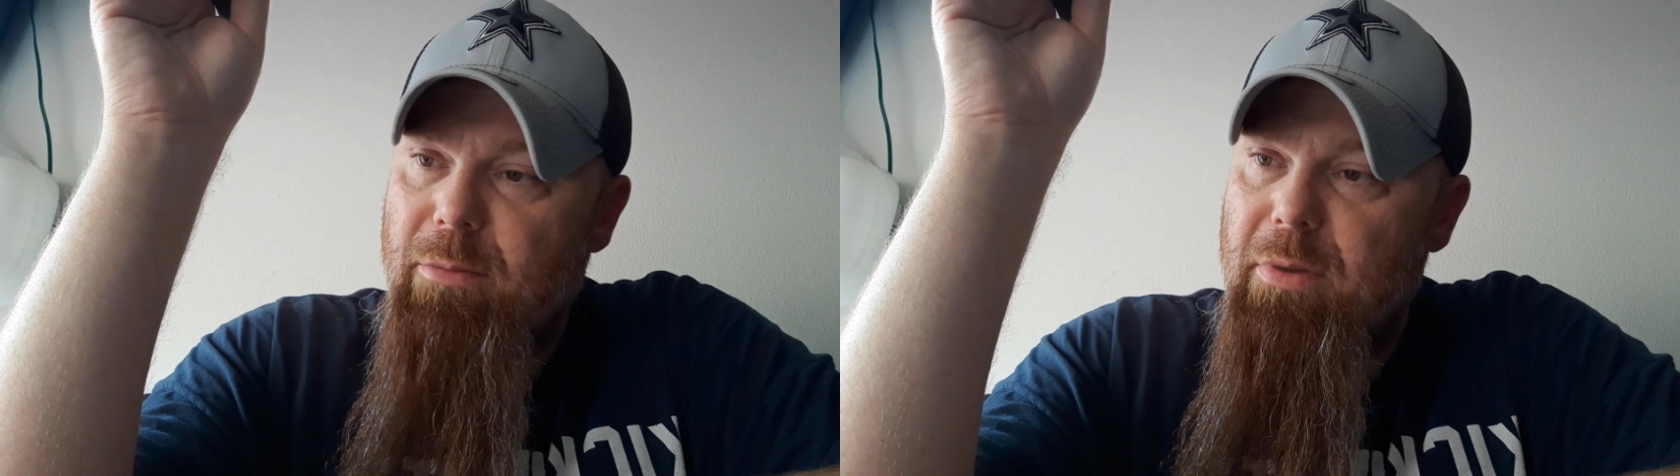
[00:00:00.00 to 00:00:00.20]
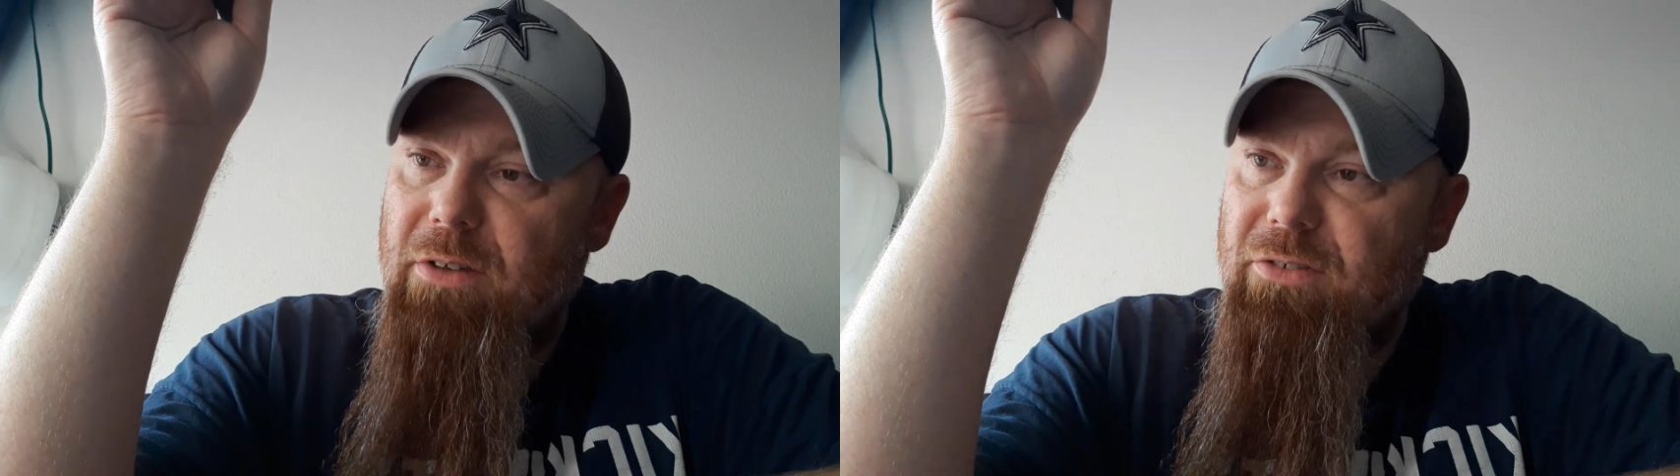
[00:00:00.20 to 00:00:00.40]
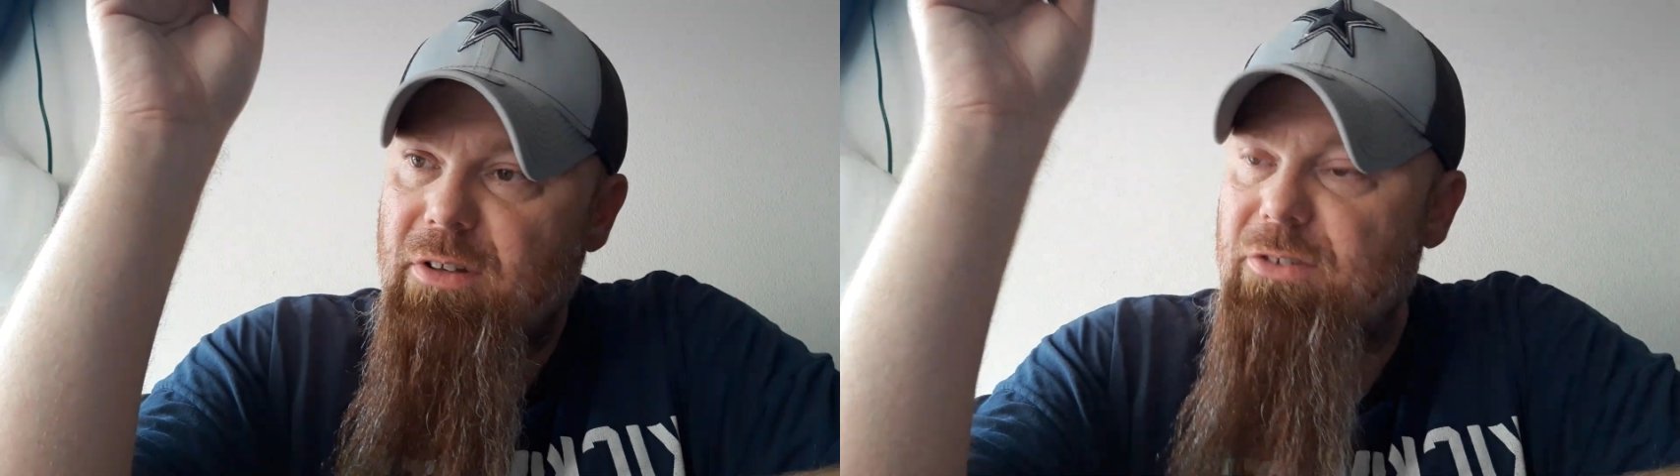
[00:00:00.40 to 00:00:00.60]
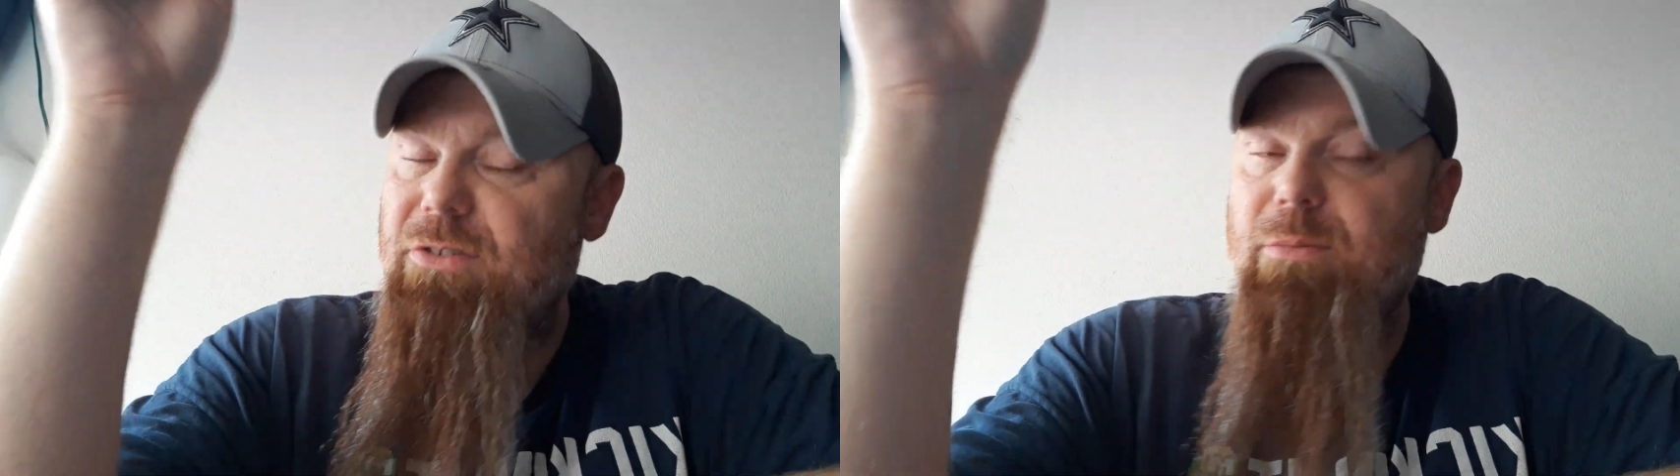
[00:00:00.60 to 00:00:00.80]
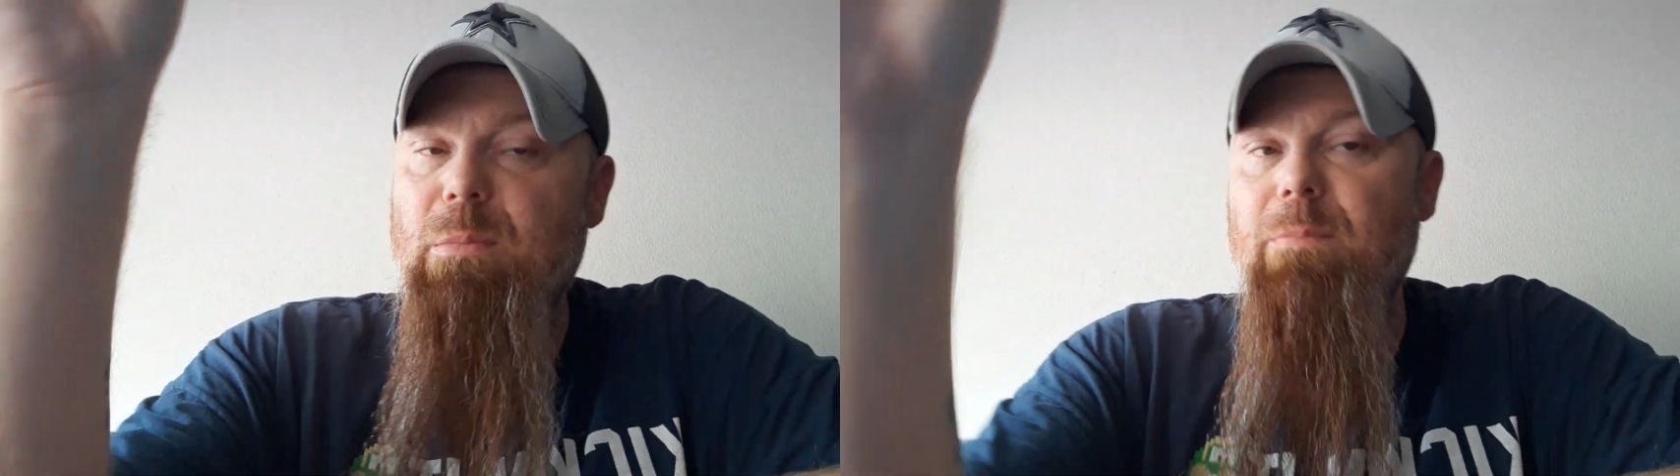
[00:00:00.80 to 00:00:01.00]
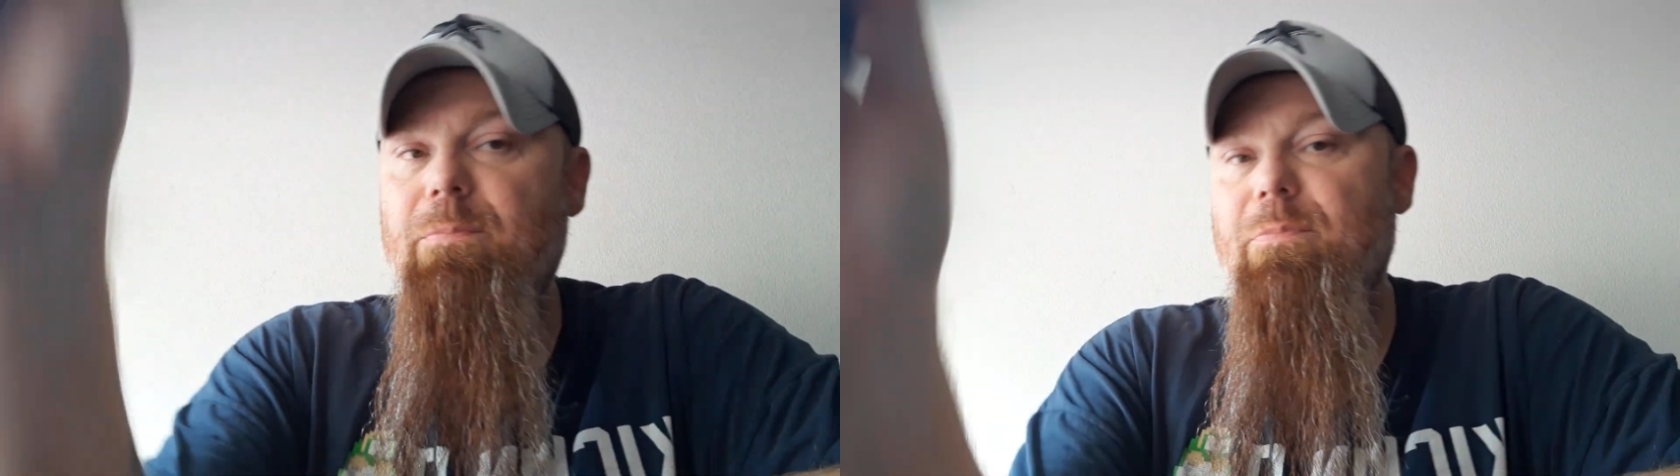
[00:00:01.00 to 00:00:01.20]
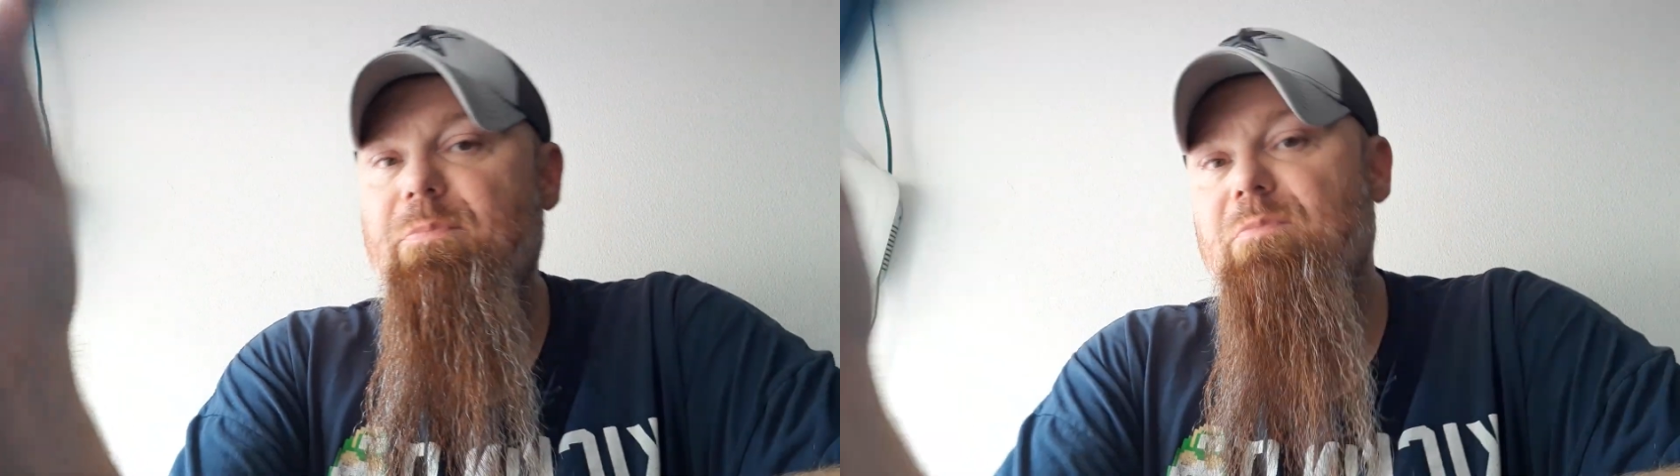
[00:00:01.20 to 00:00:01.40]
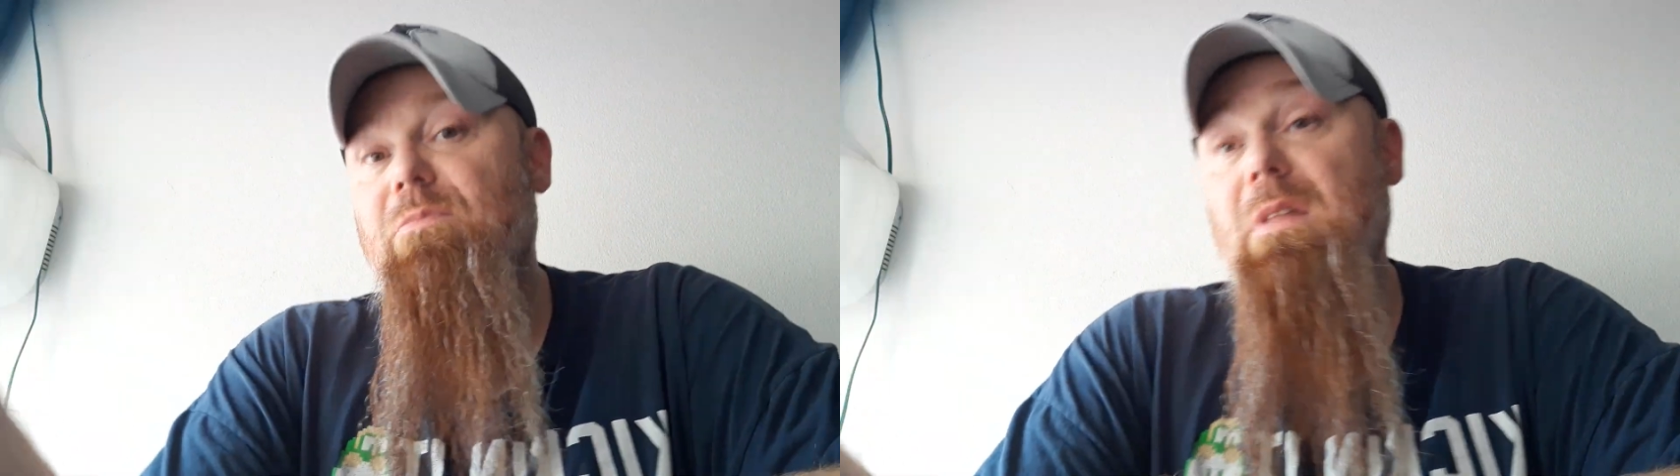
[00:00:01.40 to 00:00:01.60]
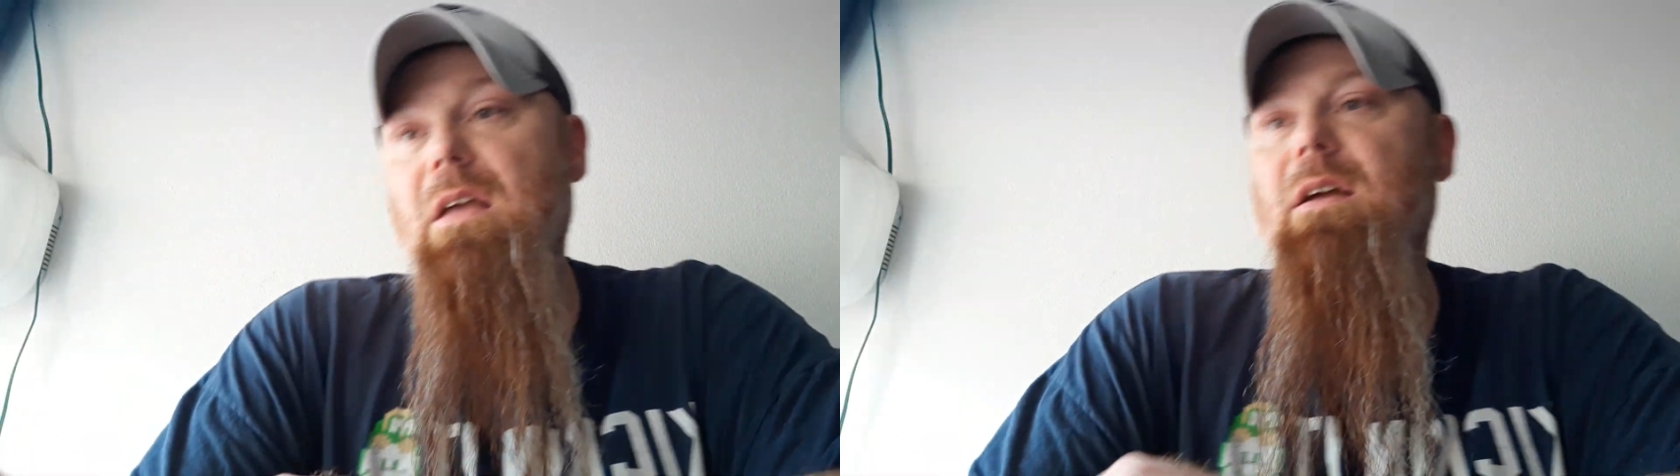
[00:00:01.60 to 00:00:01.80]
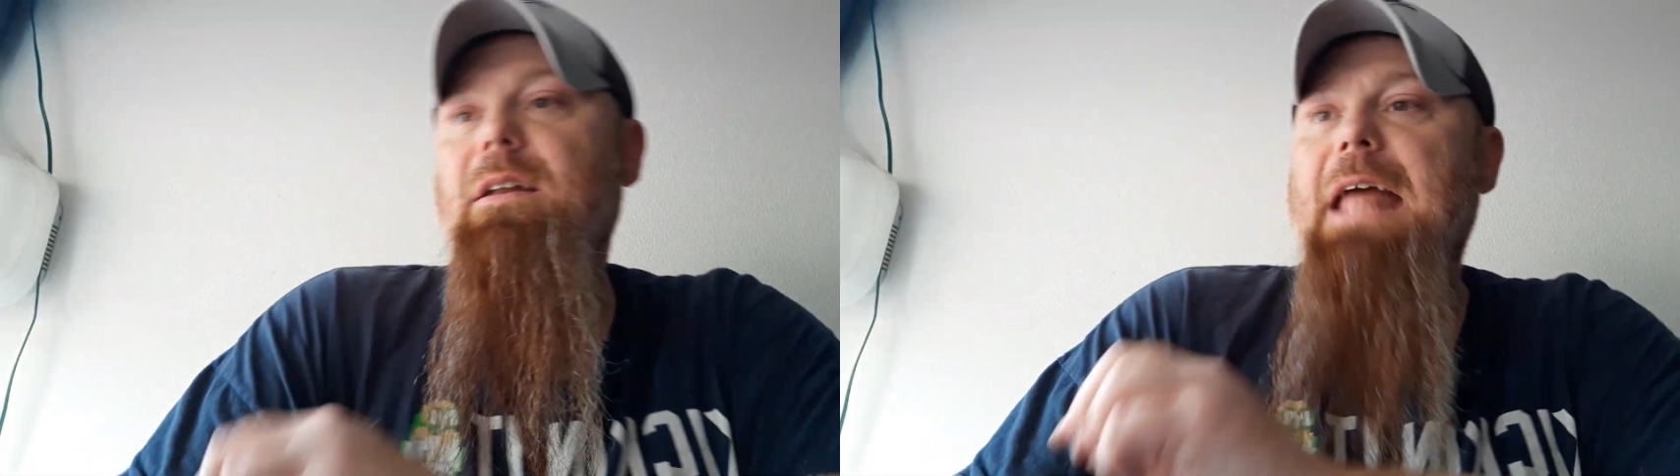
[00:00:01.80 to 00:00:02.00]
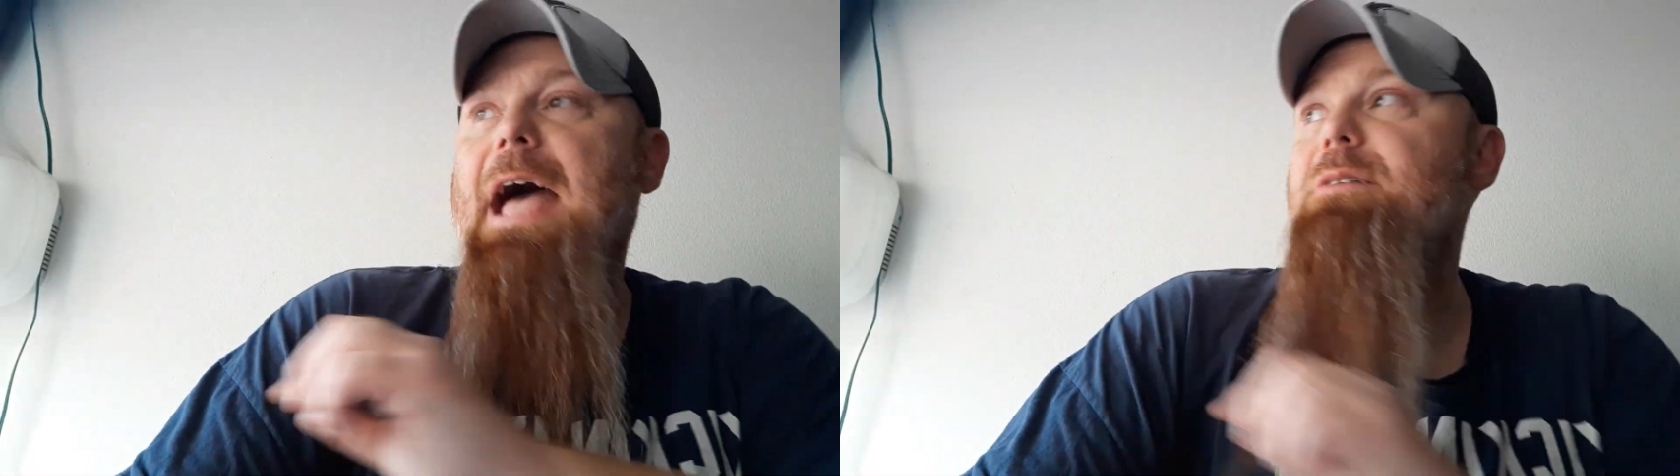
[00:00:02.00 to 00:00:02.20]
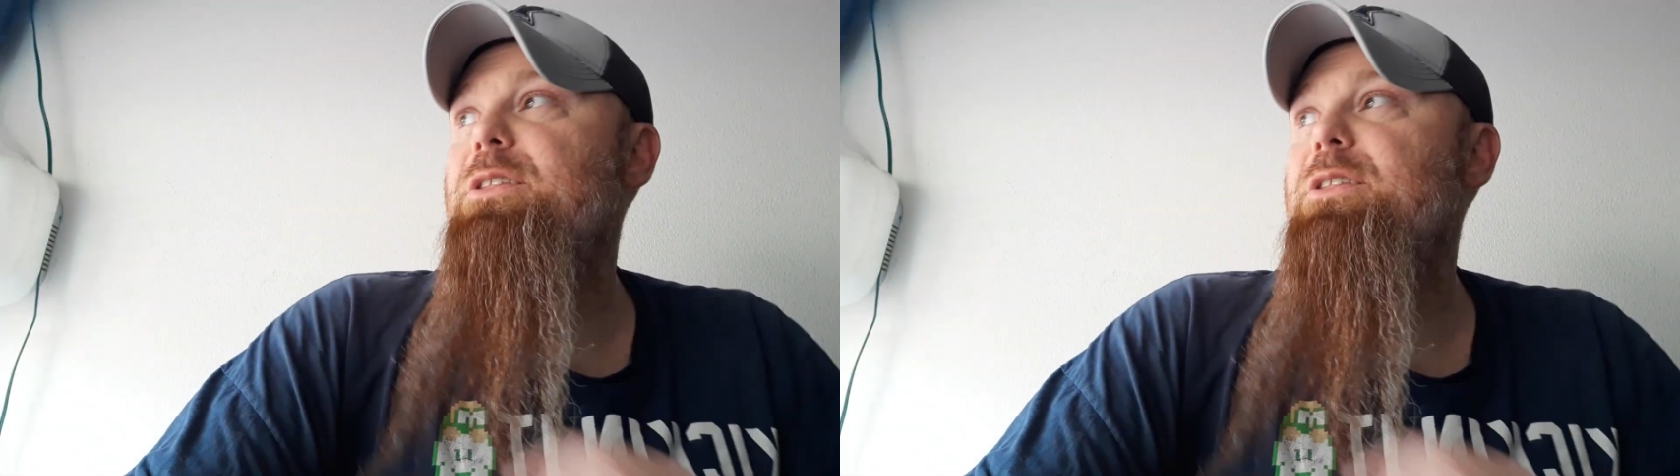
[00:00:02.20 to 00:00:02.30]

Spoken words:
business. Down